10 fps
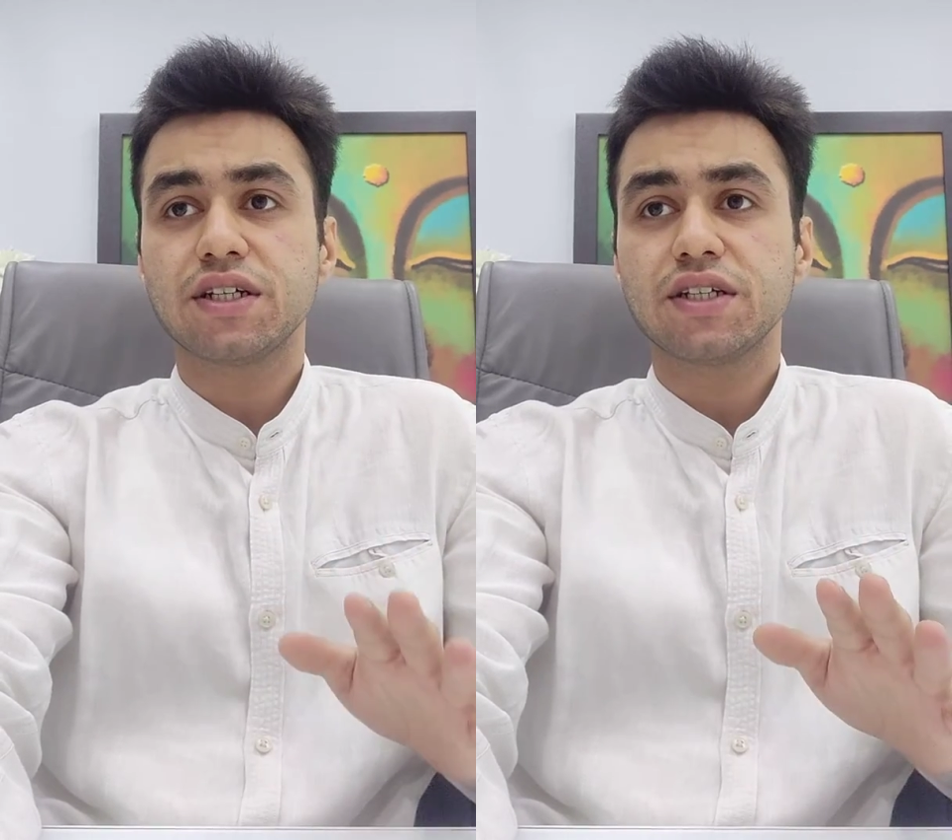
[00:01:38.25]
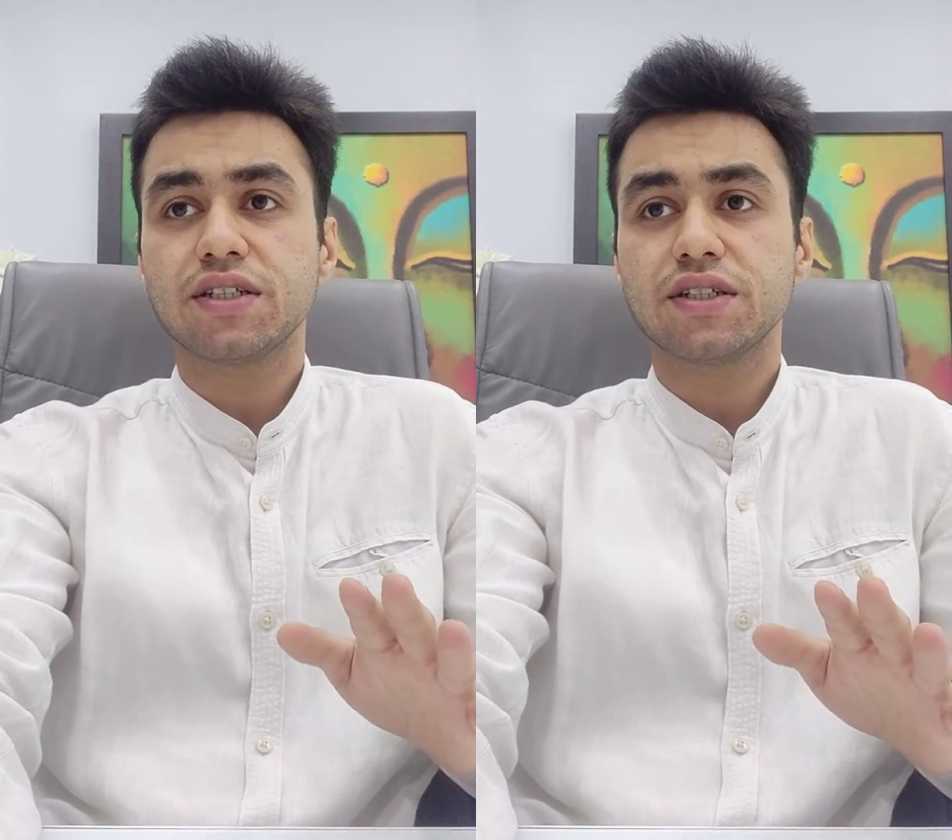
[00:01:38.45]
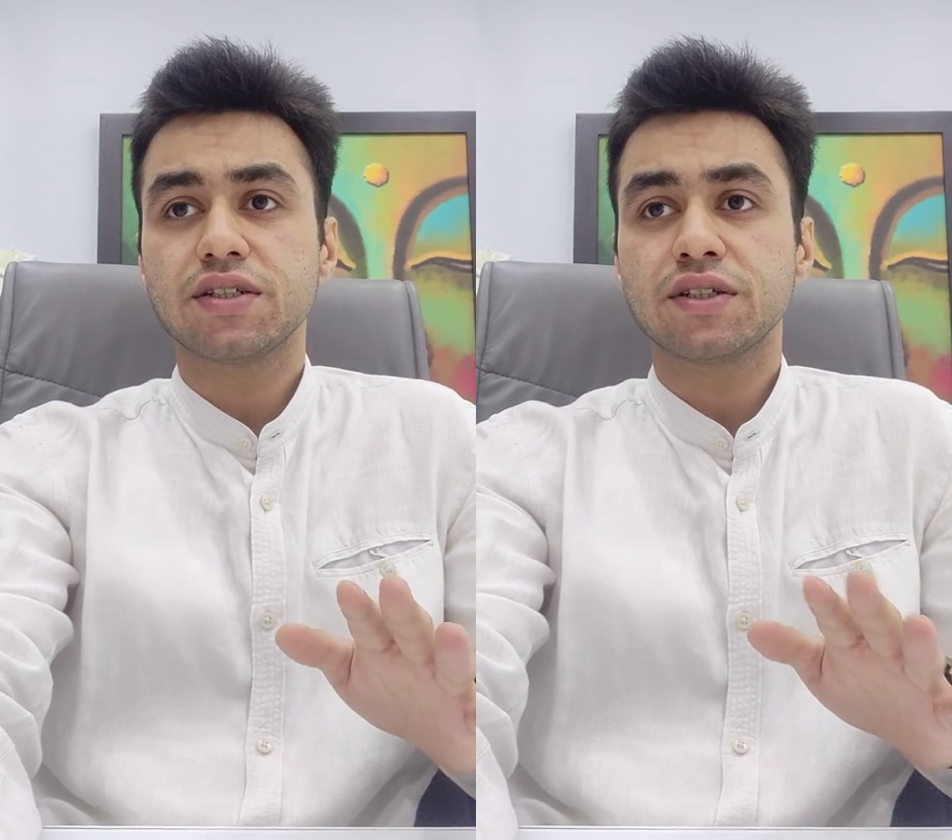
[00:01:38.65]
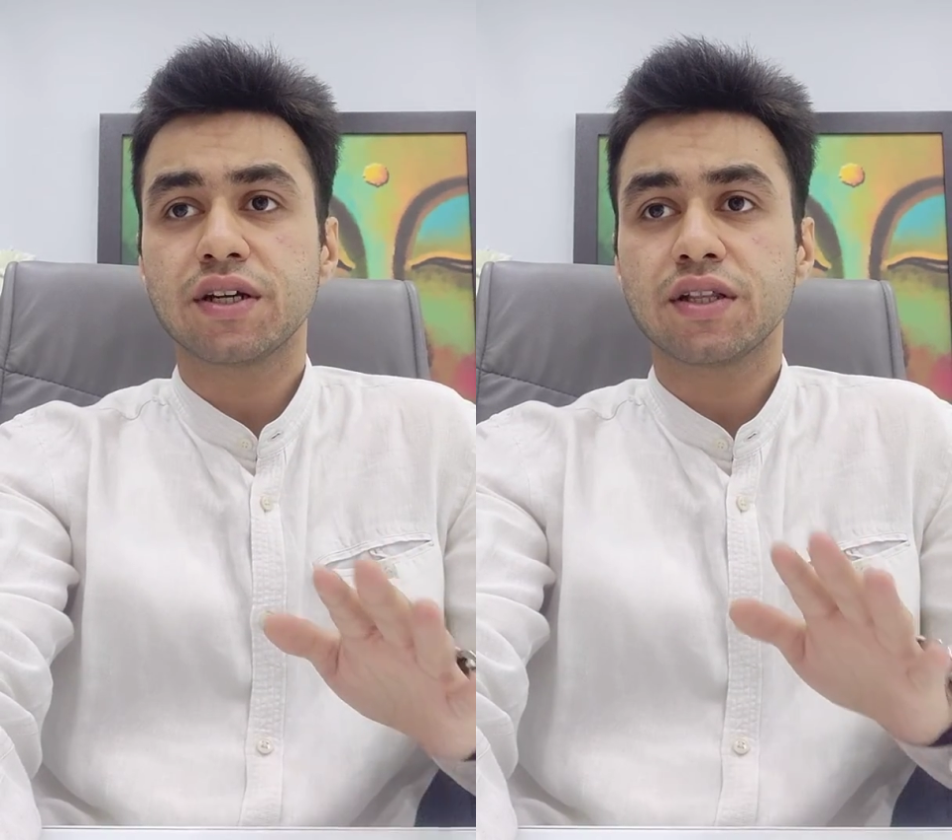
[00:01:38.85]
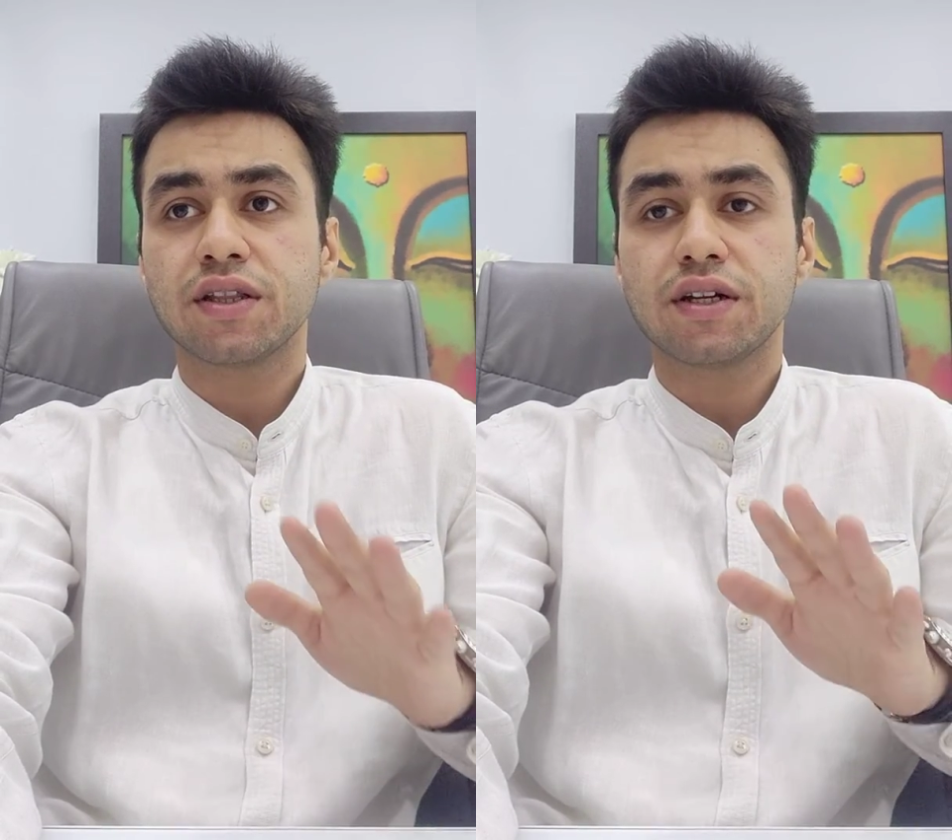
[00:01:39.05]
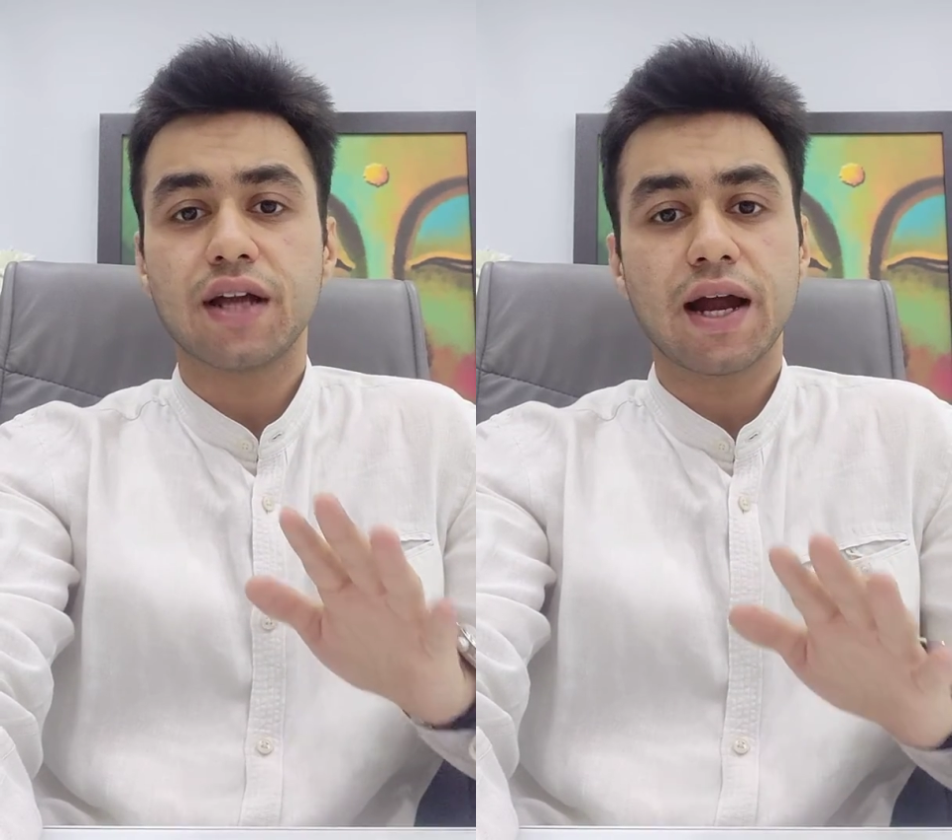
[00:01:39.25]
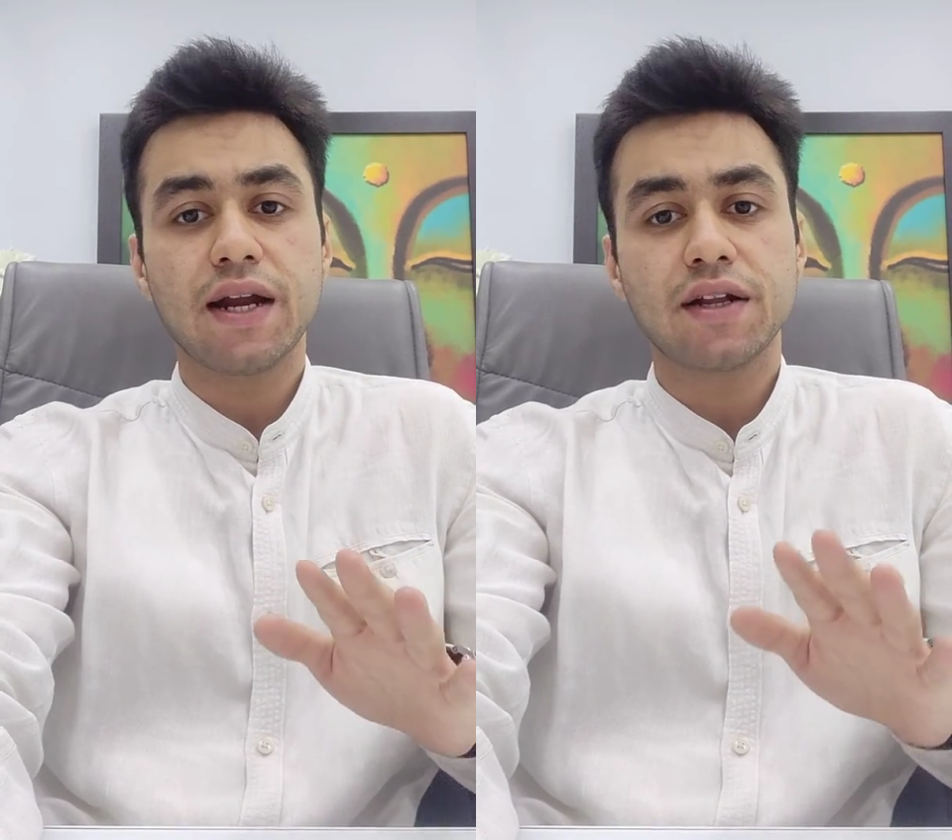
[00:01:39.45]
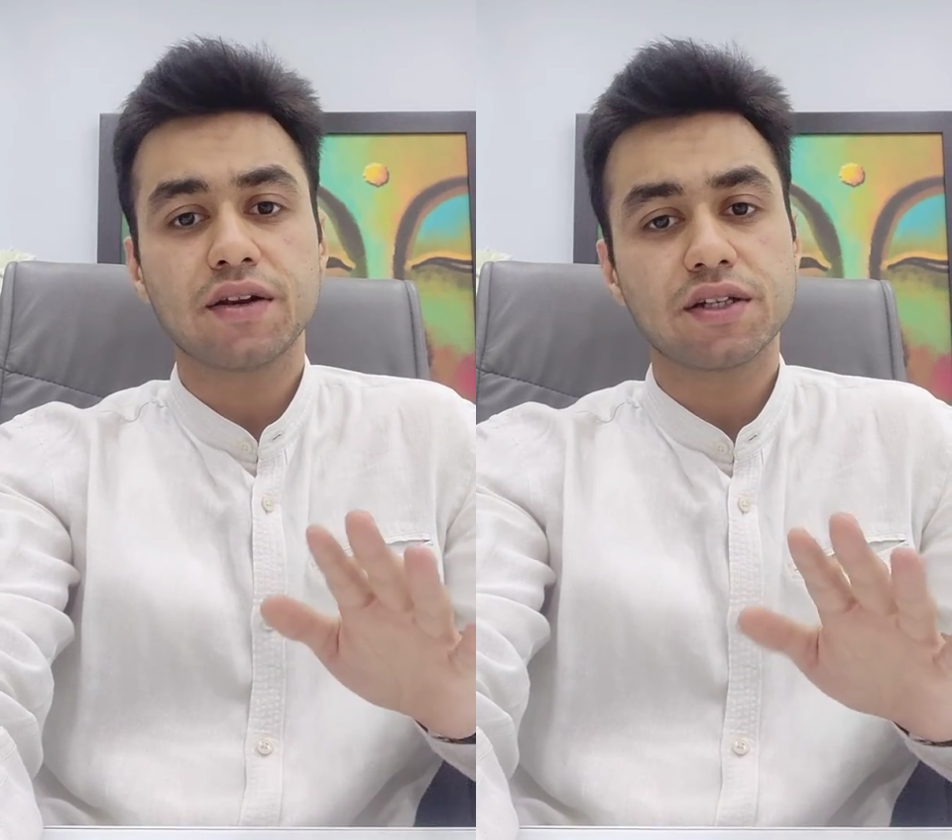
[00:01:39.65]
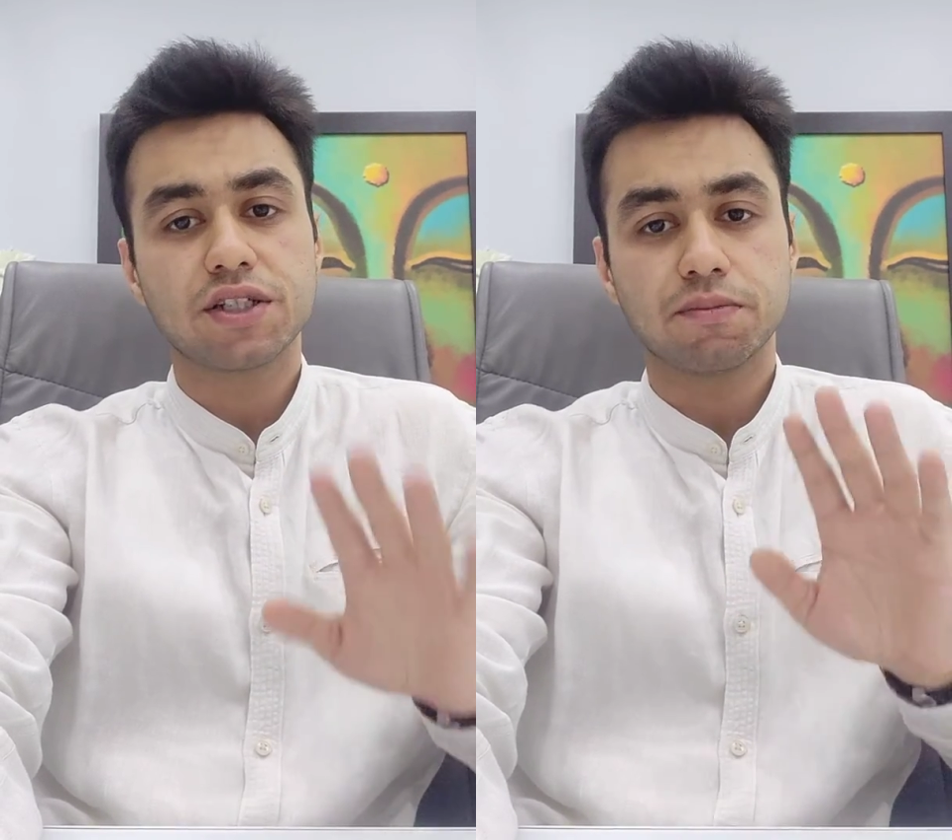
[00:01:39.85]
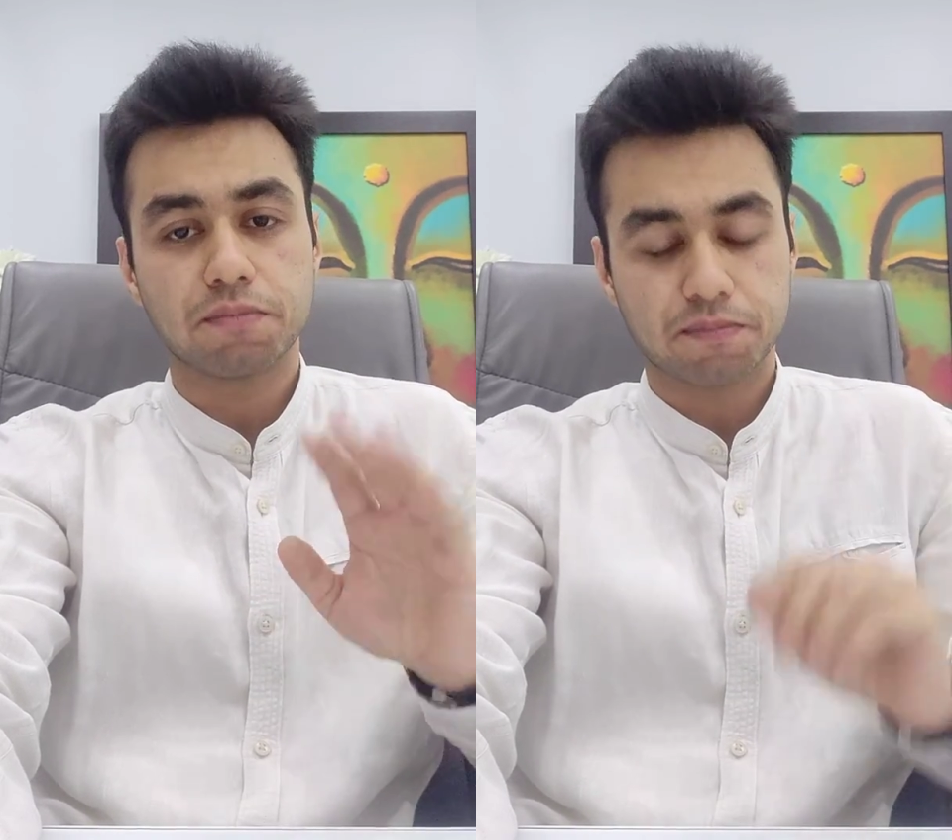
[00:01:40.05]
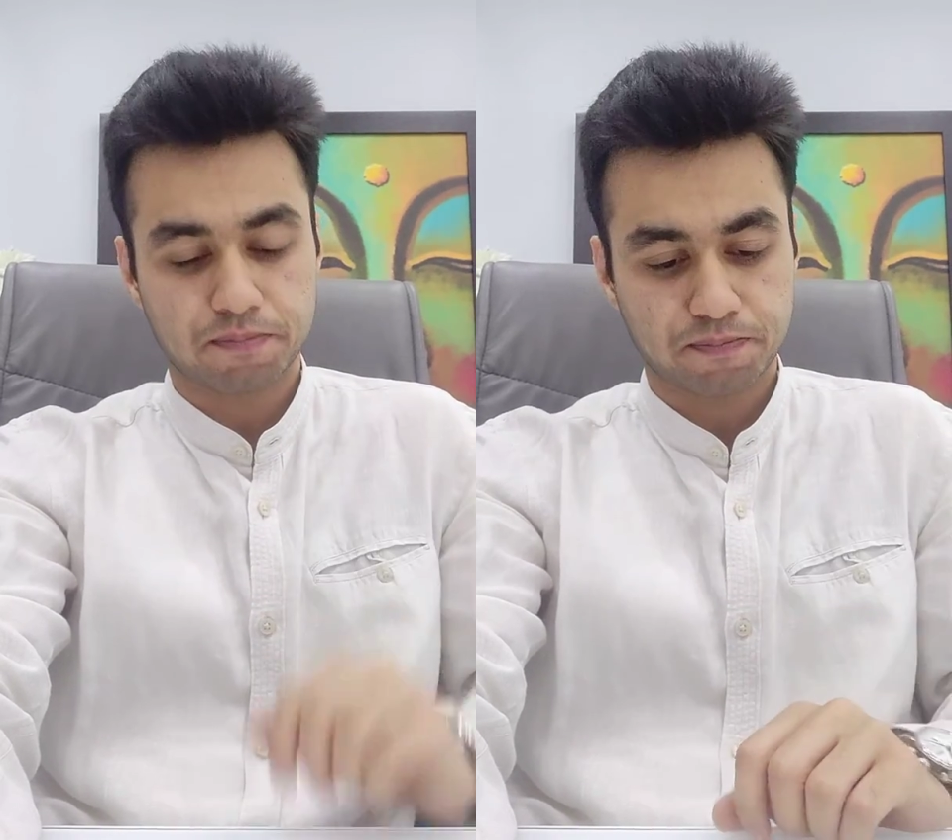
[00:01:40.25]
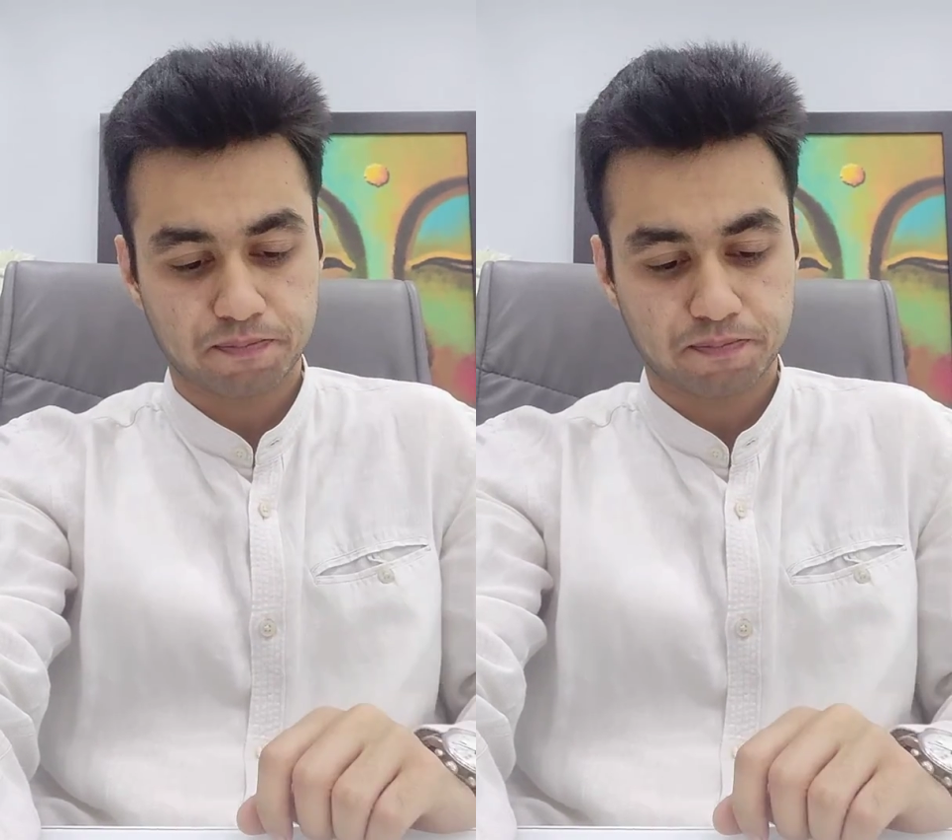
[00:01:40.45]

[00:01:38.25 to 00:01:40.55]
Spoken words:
changes in the diet and regime.